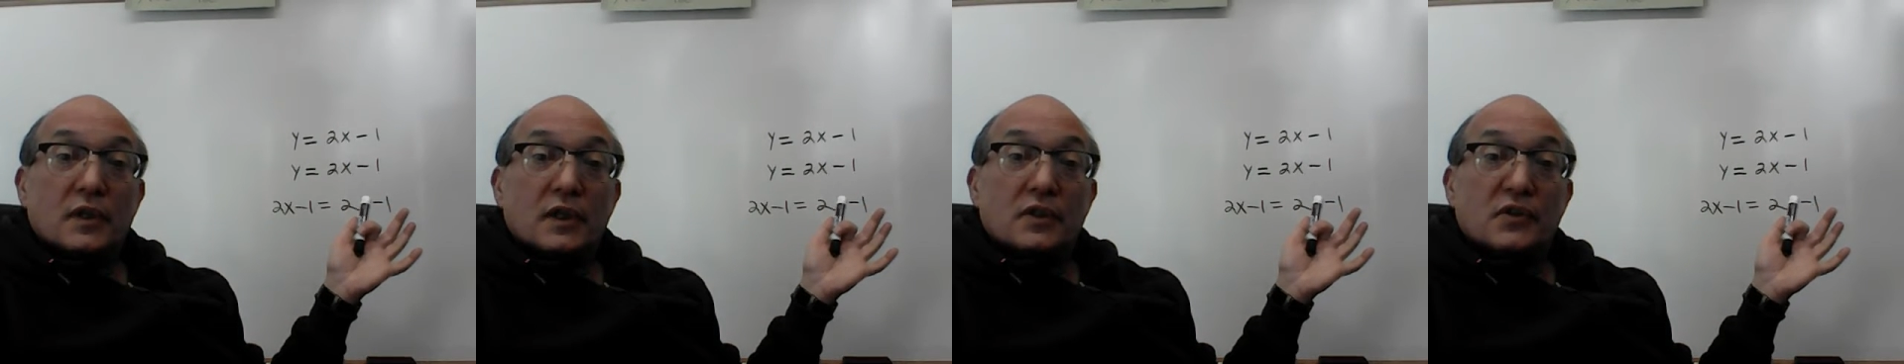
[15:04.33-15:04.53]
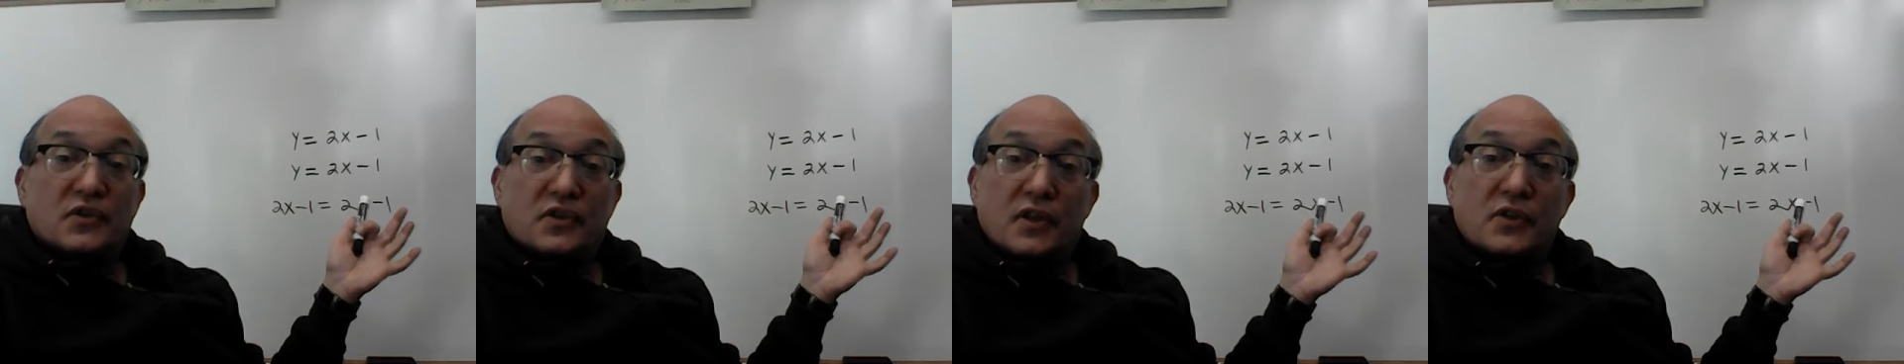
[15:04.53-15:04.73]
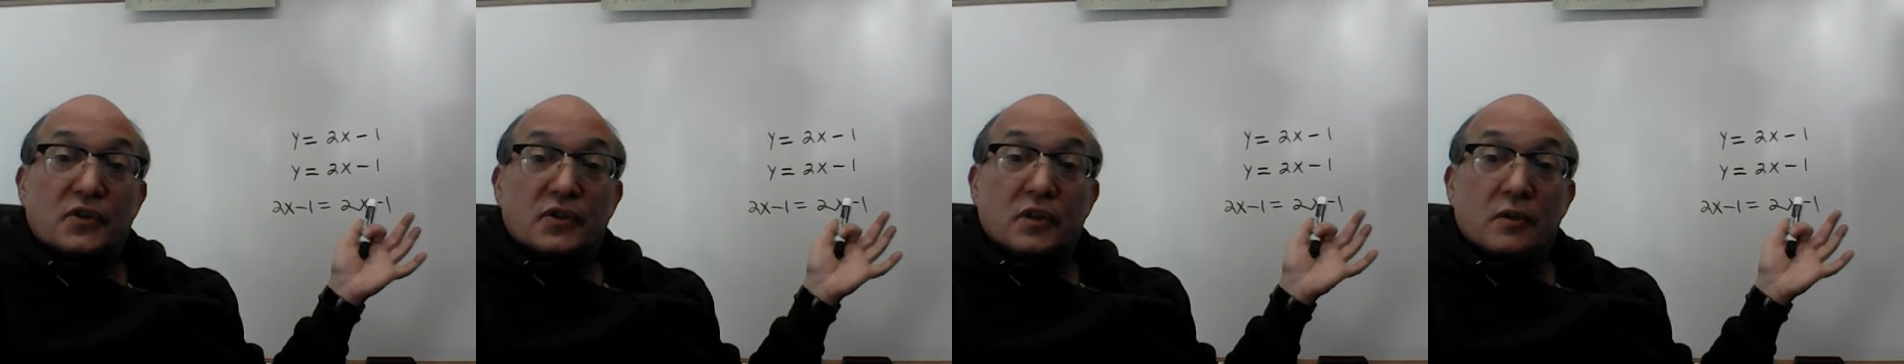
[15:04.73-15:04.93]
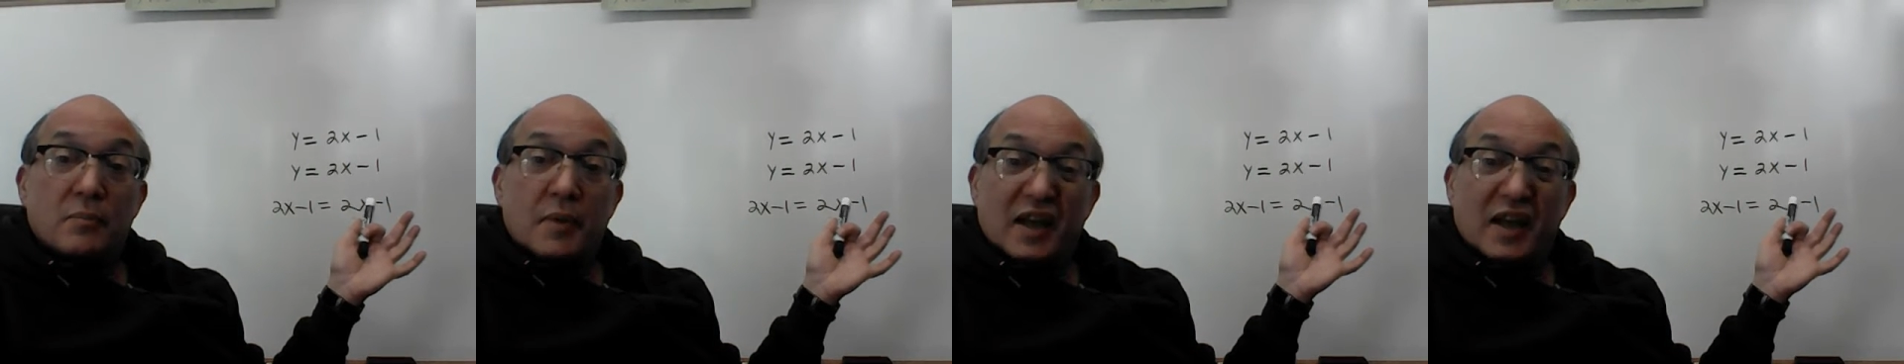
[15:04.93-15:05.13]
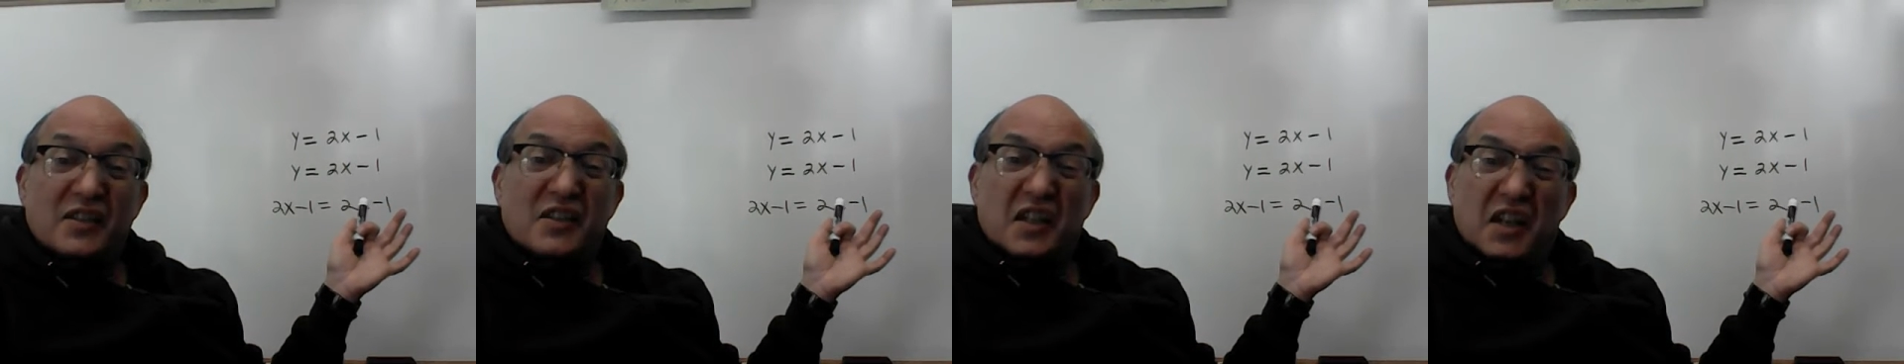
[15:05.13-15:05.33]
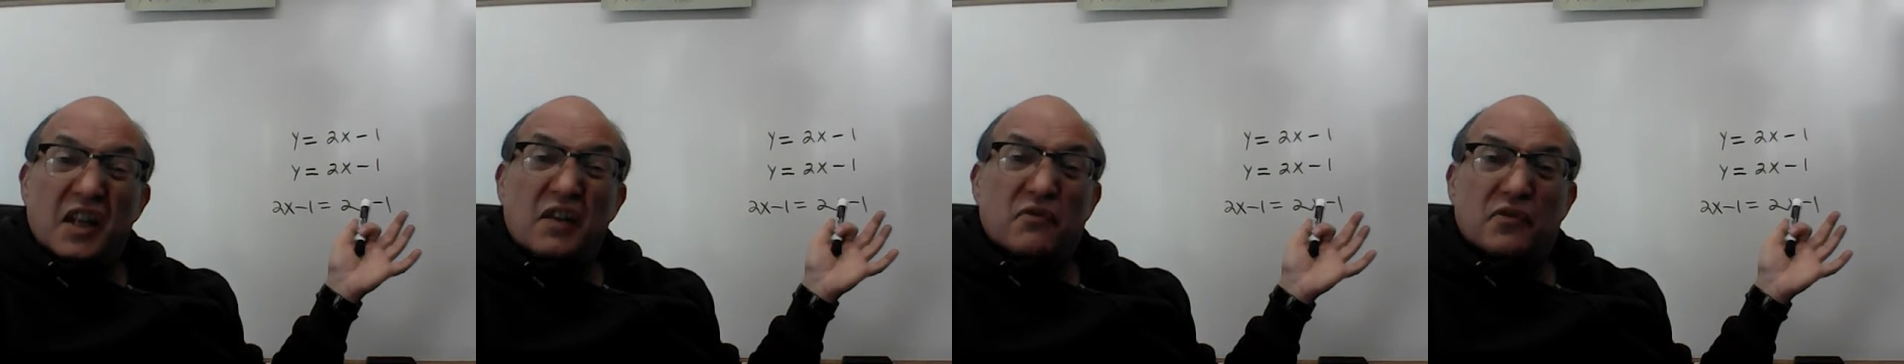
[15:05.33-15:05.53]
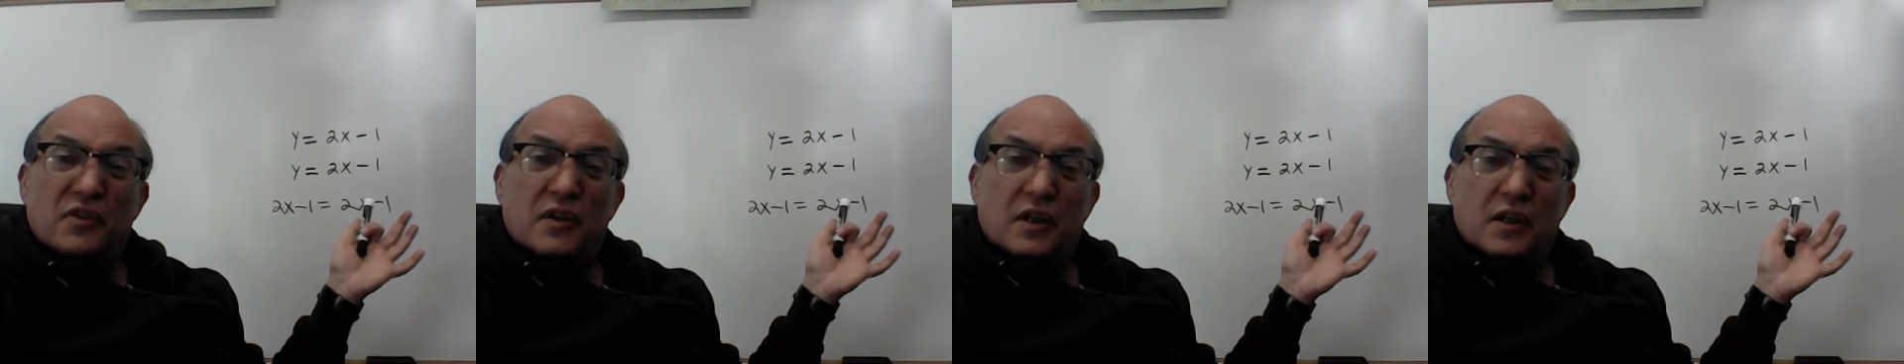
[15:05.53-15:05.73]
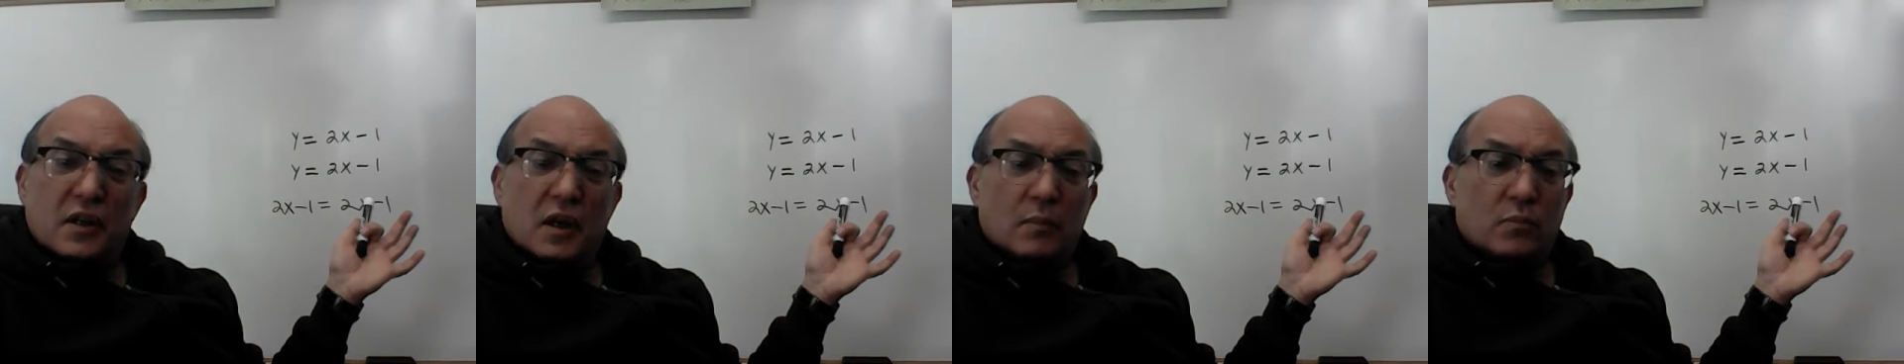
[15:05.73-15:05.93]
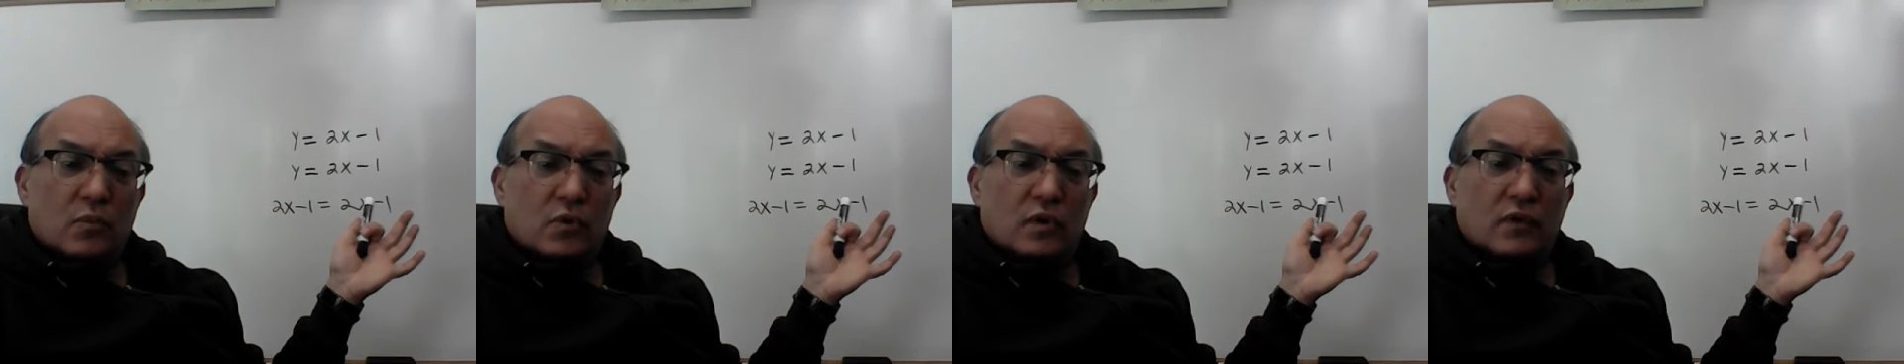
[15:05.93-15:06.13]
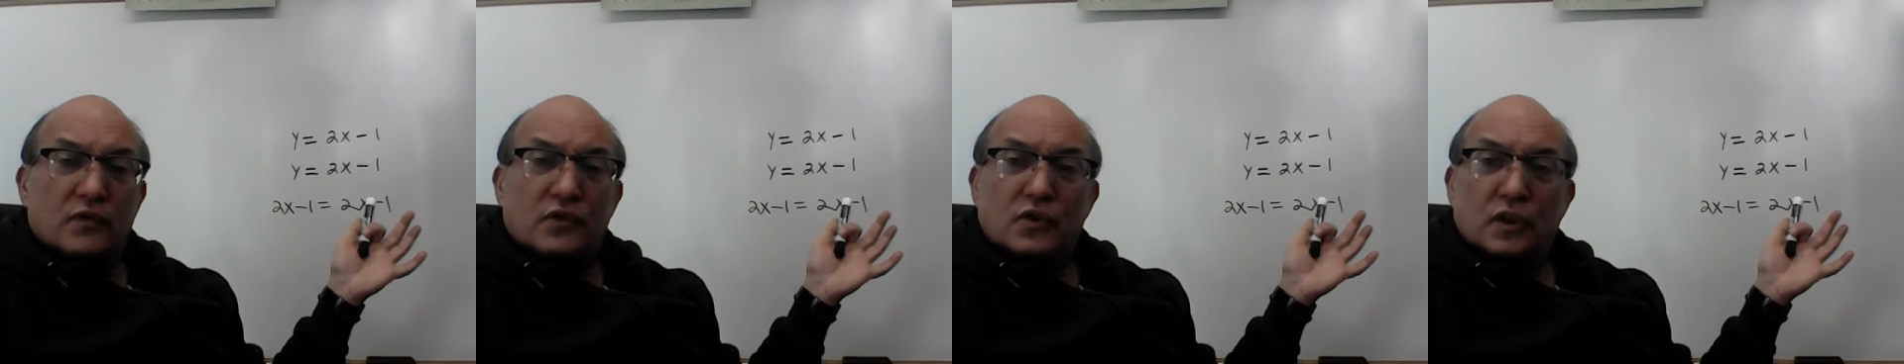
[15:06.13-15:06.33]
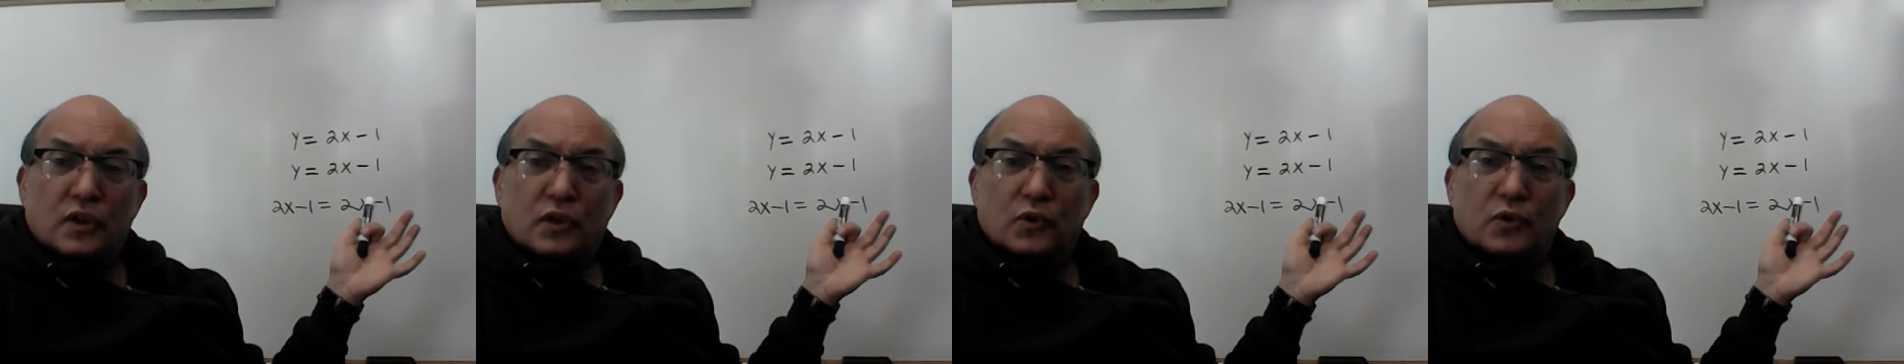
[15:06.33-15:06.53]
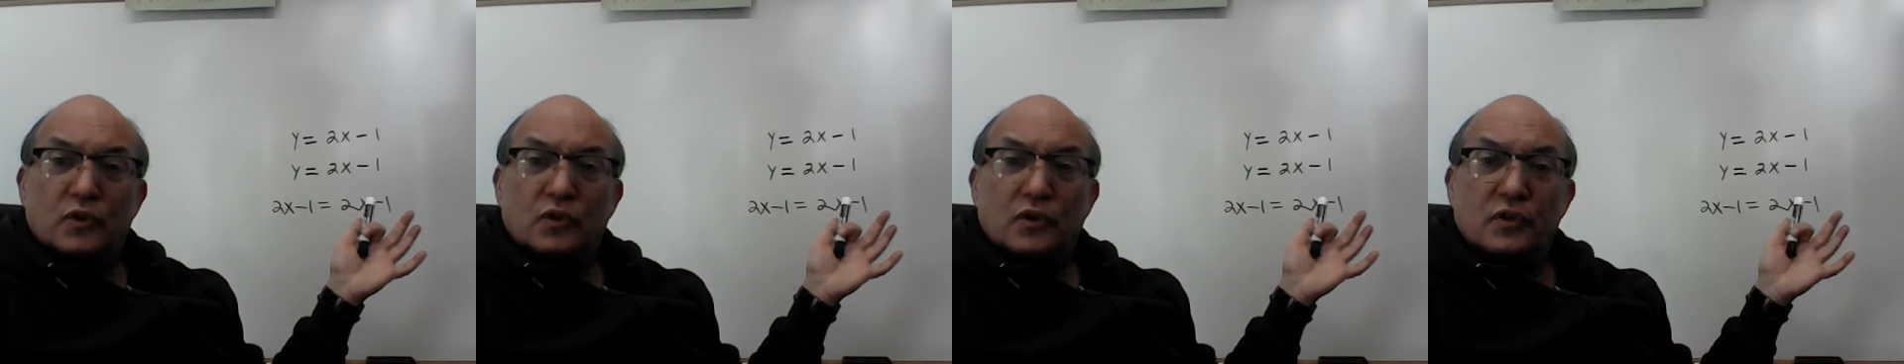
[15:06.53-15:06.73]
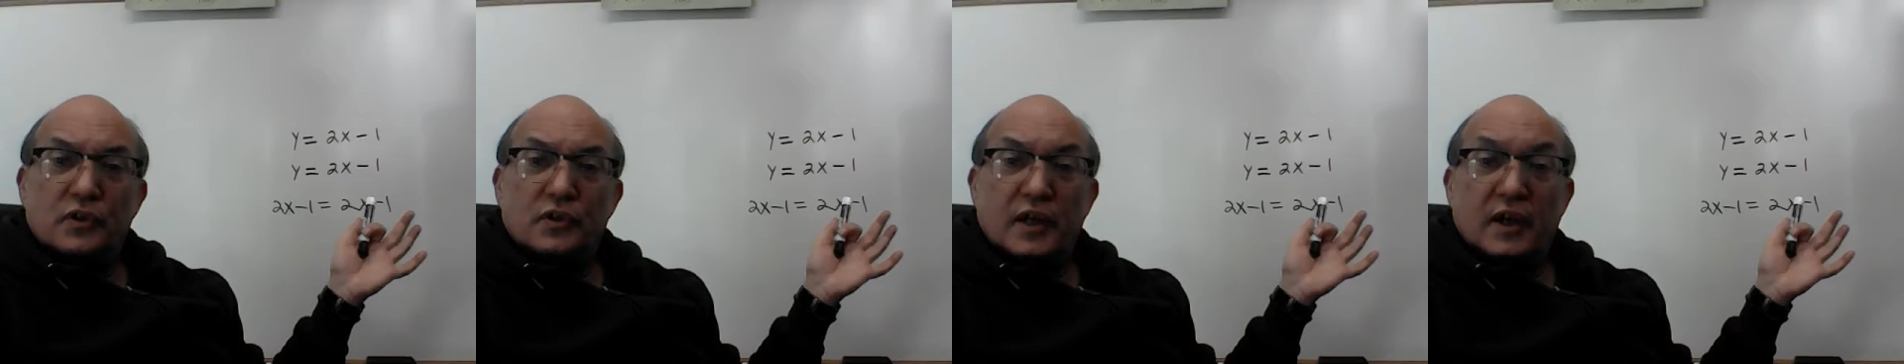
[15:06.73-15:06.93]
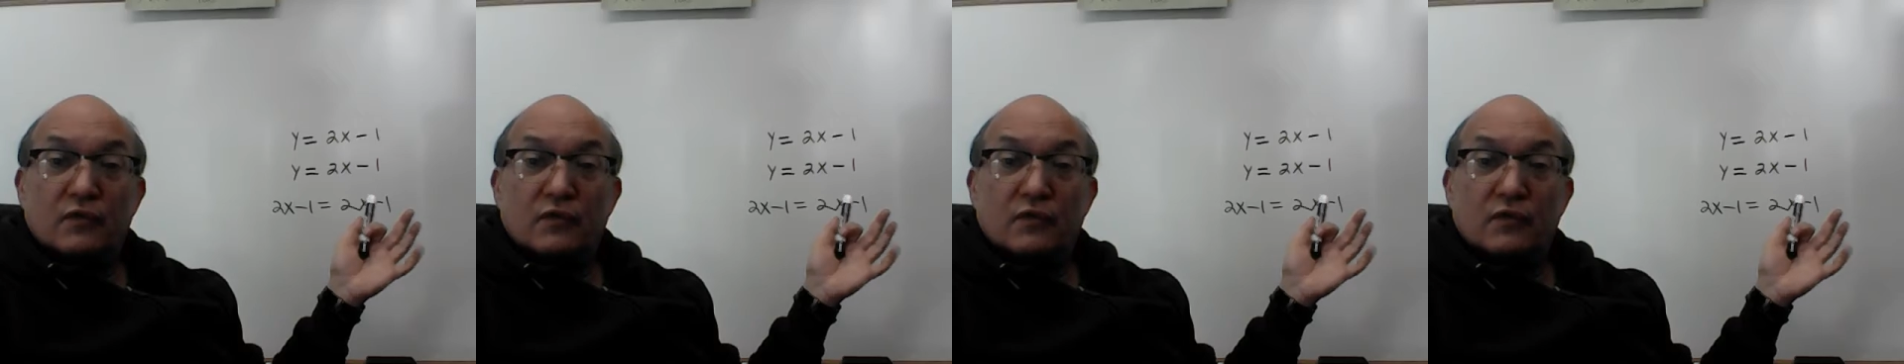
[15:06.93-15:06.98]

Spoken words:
system has an infinite number of solutions.